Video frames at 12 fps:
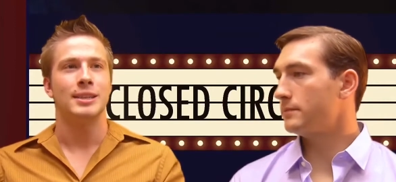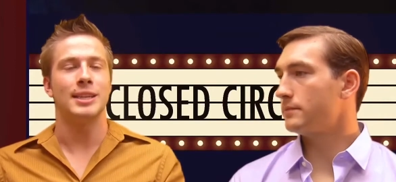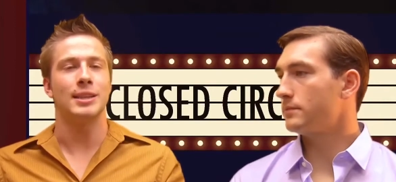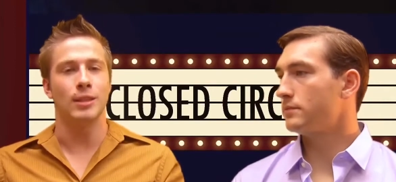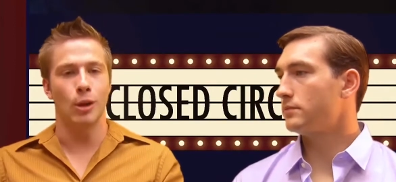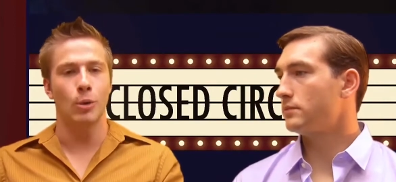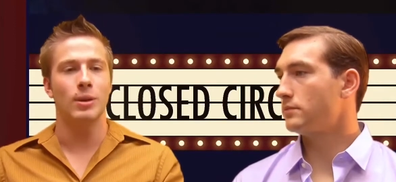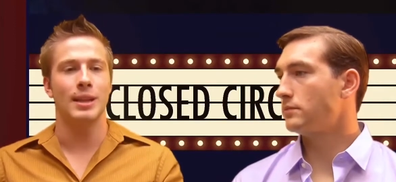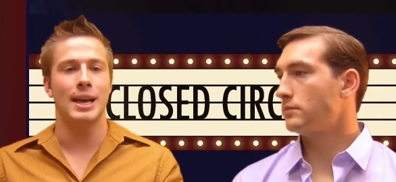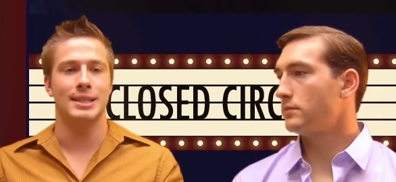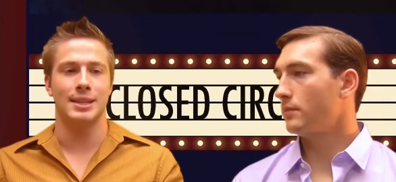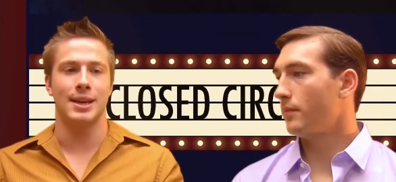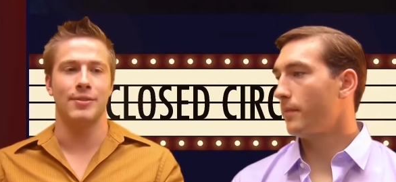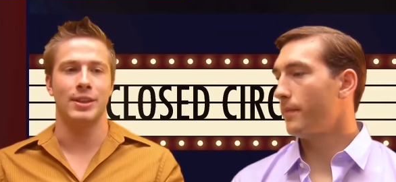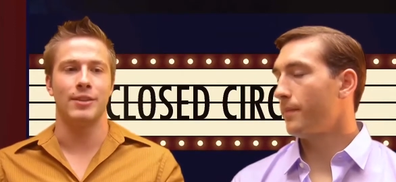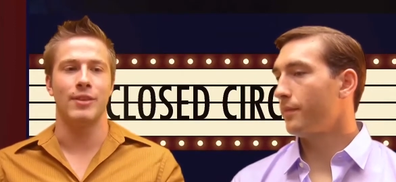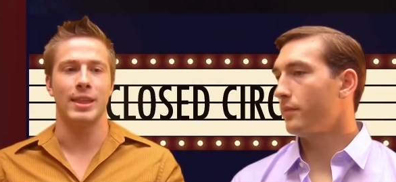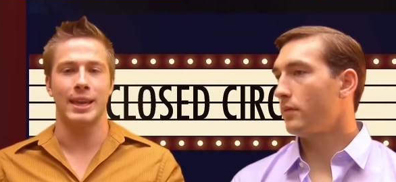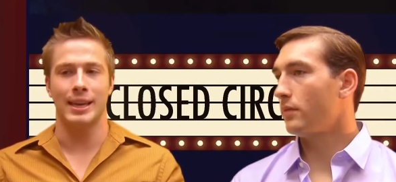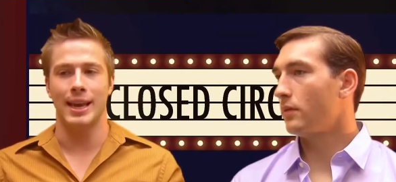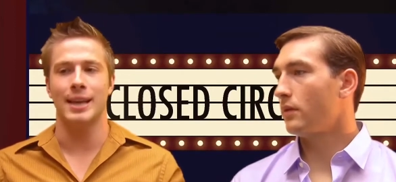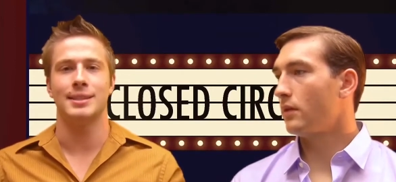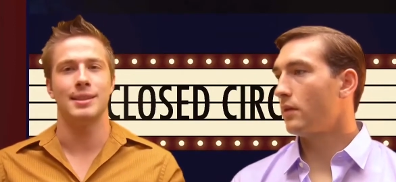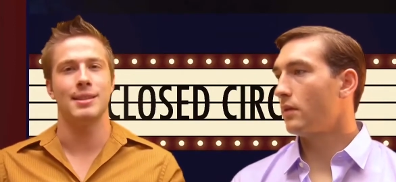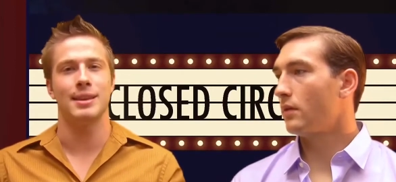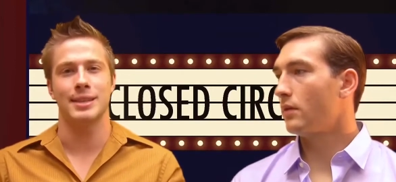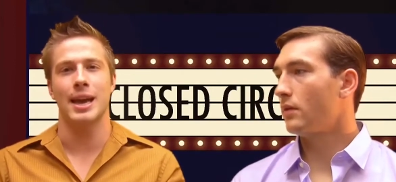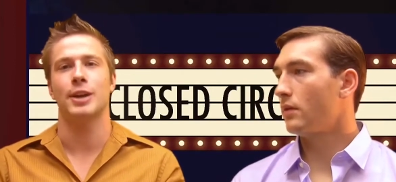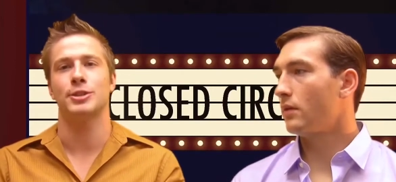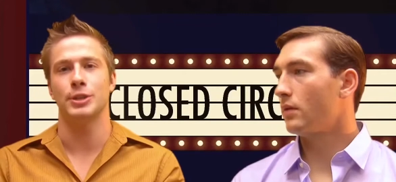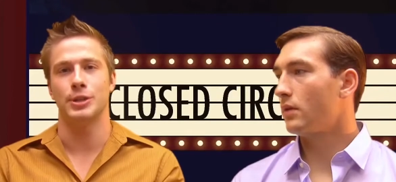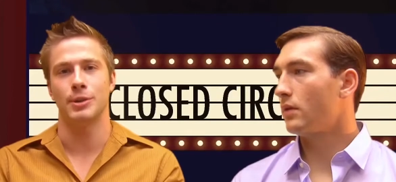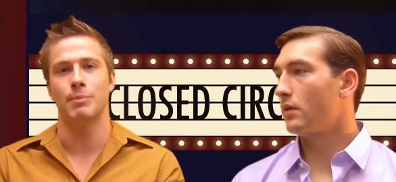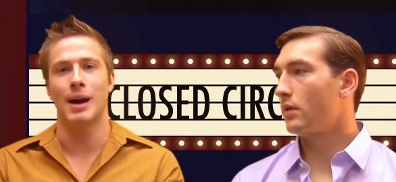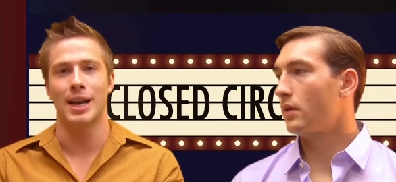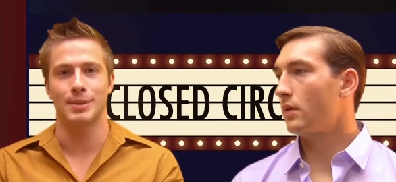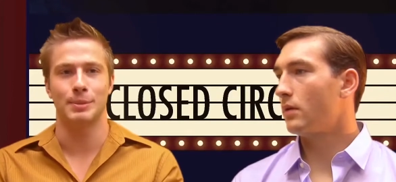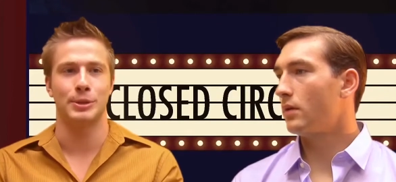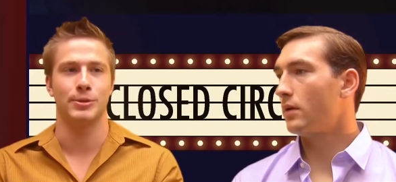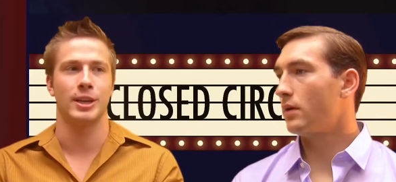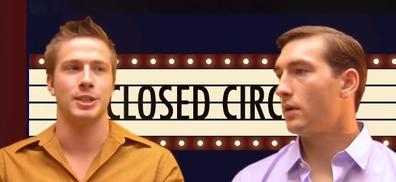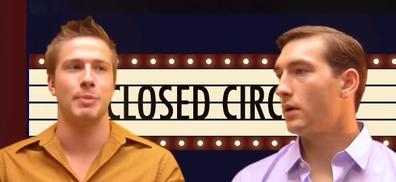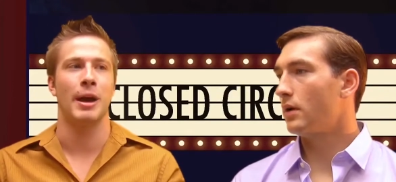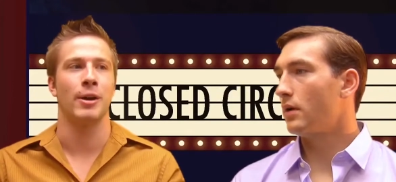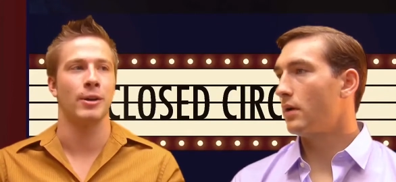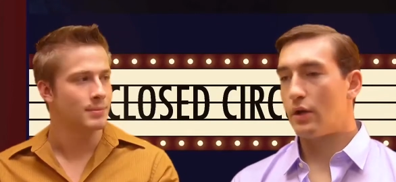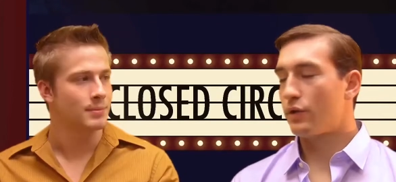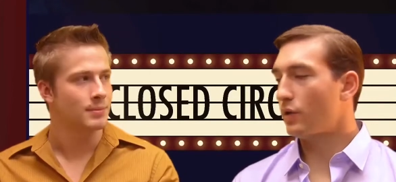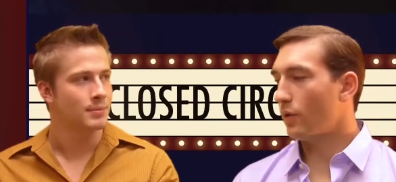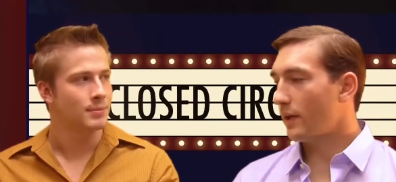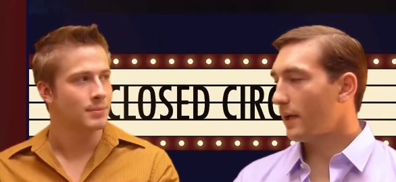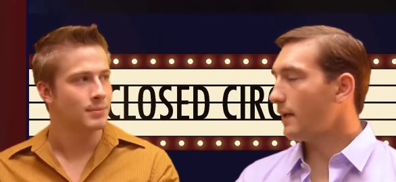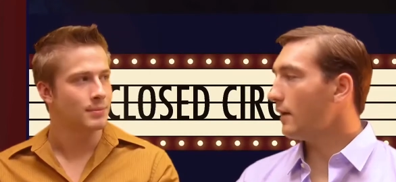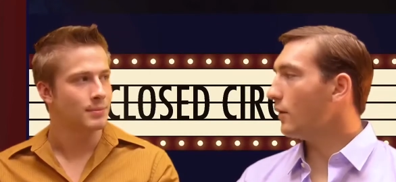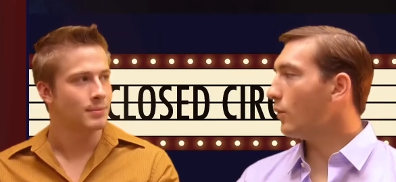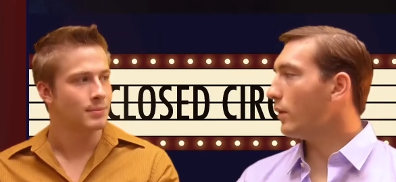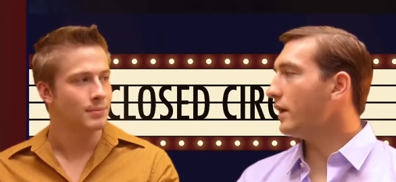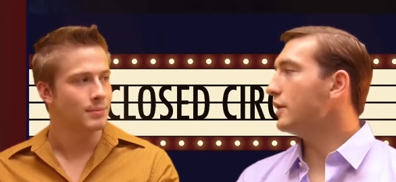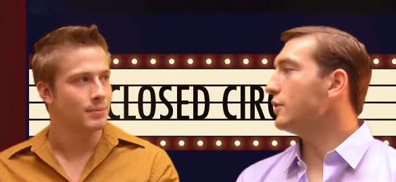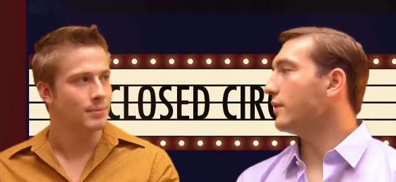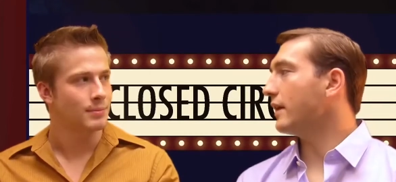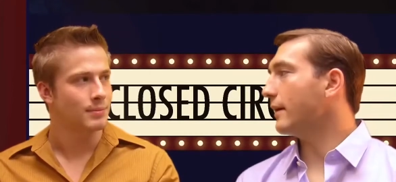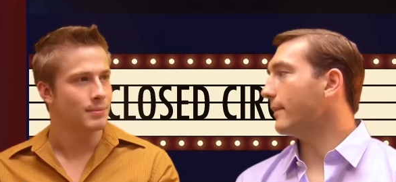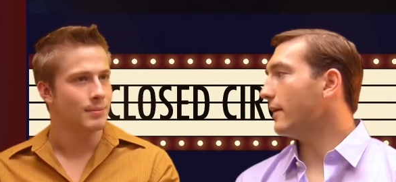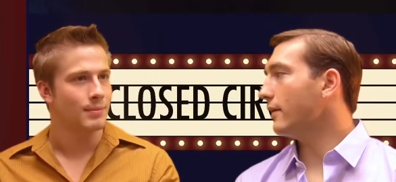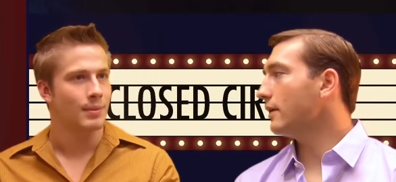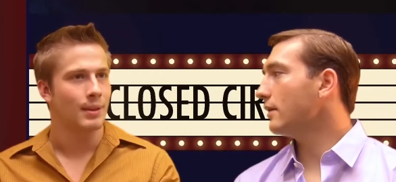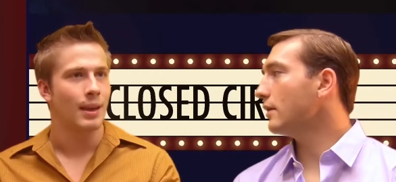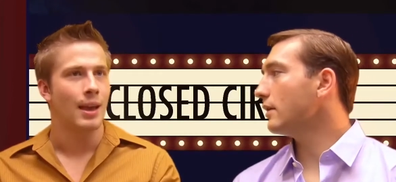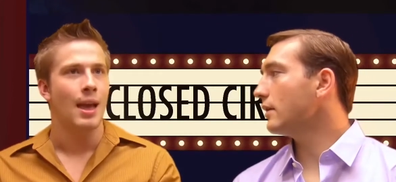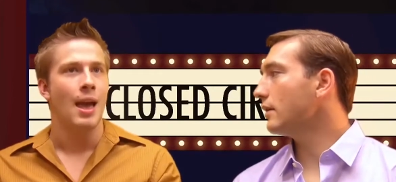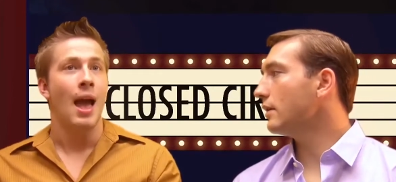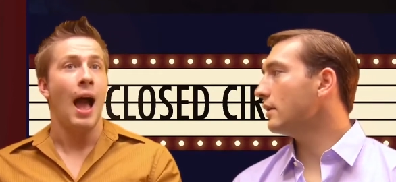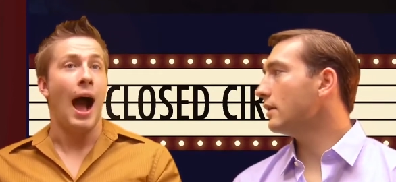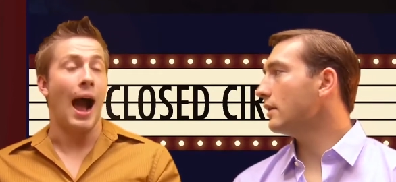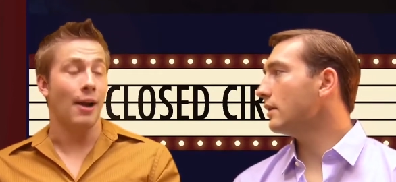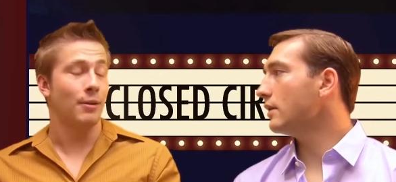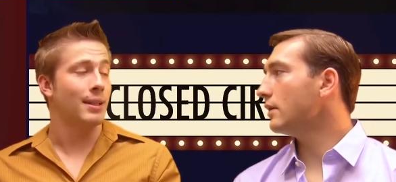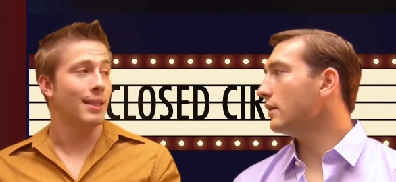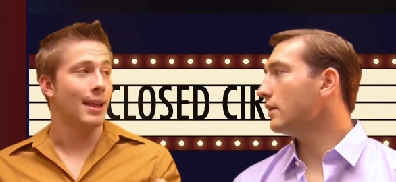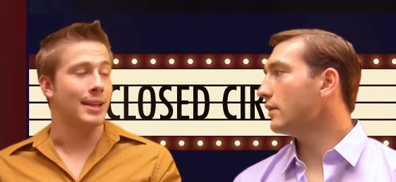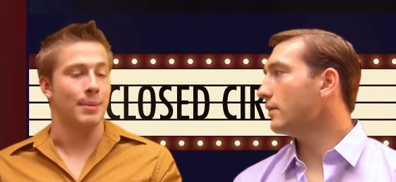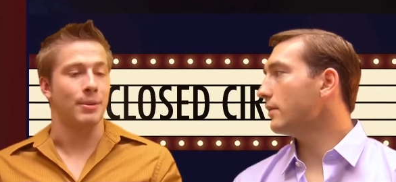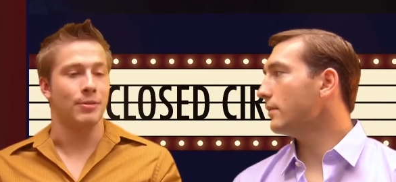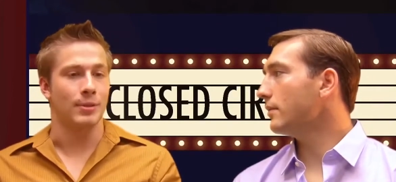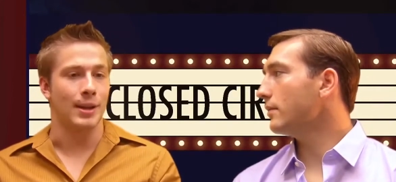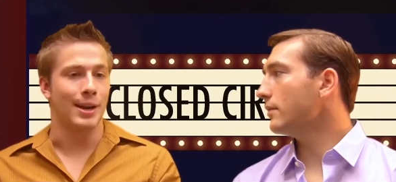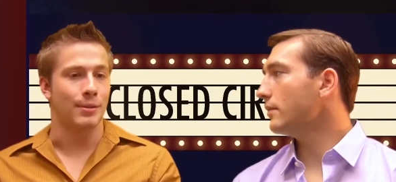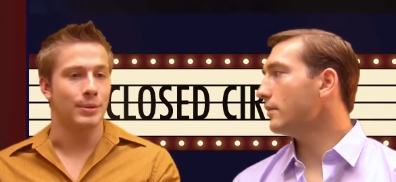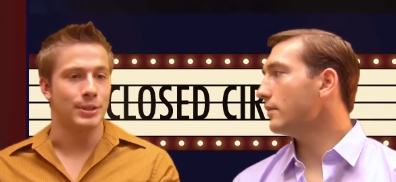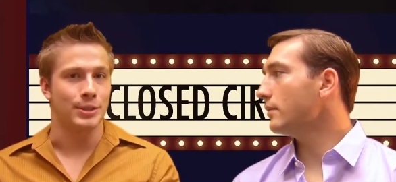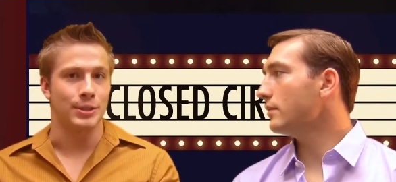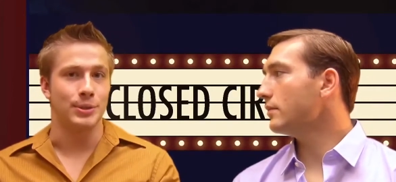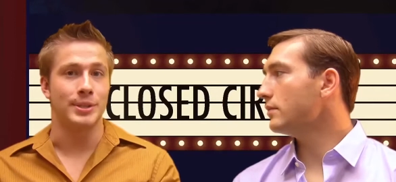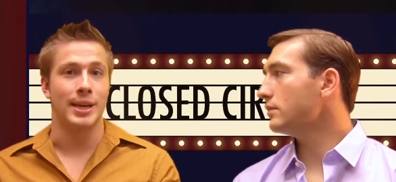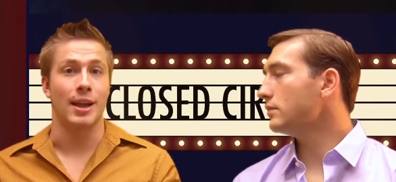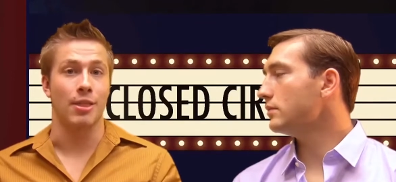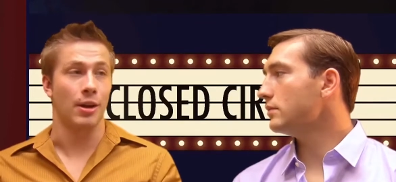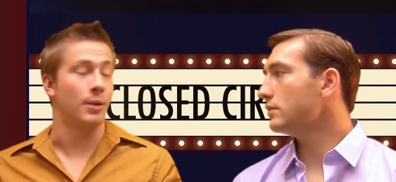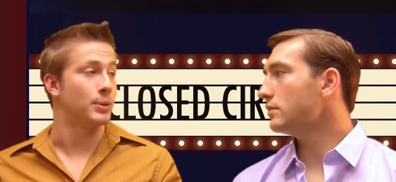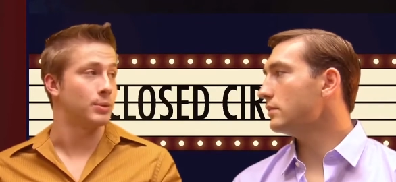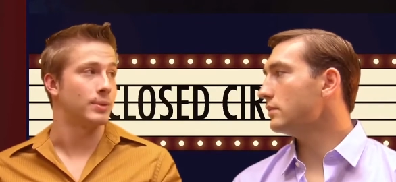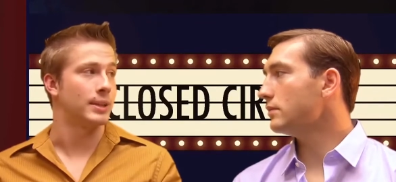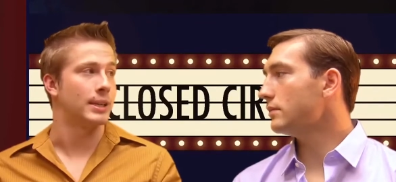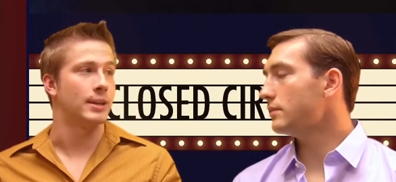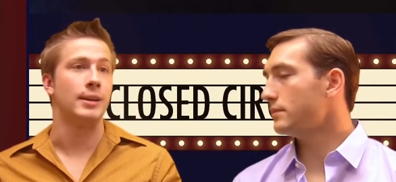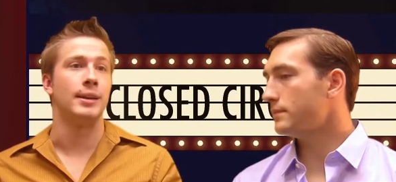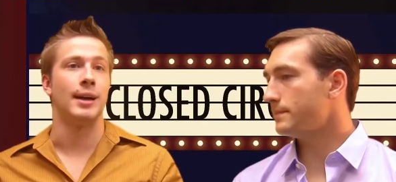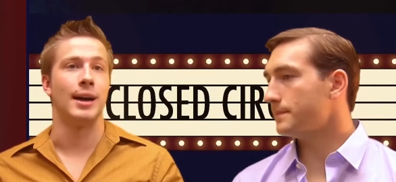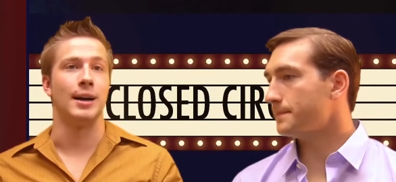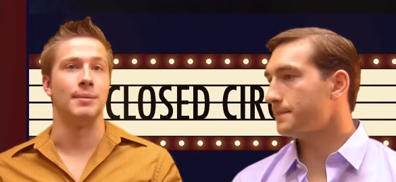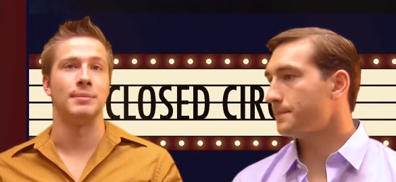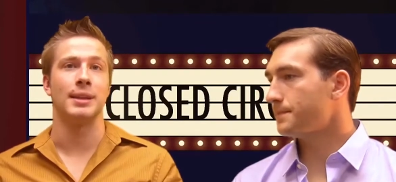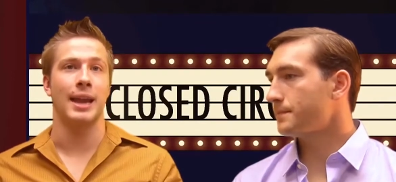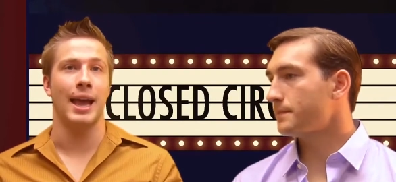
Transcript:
Speaker 1: localized enough that it felt like, yes, this actually could possibly transpire.
Speaker 2: So then, what did you think about it?
Speaker 1: I really liked it. I mean, for a lot of the reasons you said, I thought it was really good. It